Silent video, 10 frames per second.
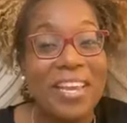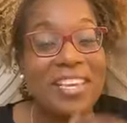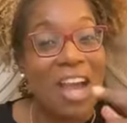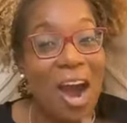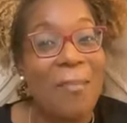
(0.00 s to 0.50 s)

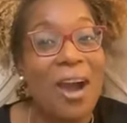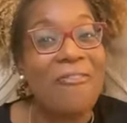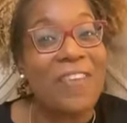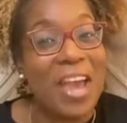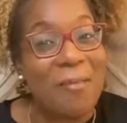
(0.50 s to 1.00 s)
Y'all my
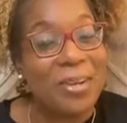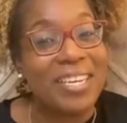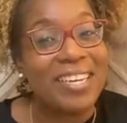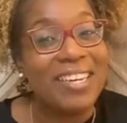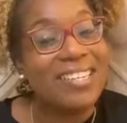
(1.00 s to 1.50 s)

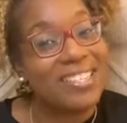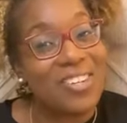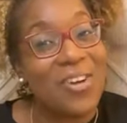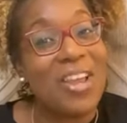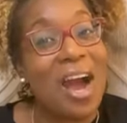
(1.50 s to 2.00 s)
family. Just
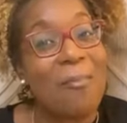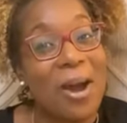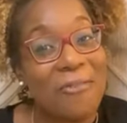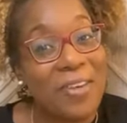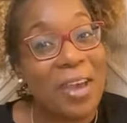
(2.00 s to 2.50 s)
know y'all
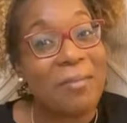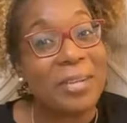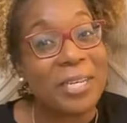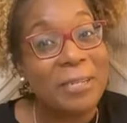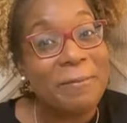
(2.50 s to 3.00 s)
my family.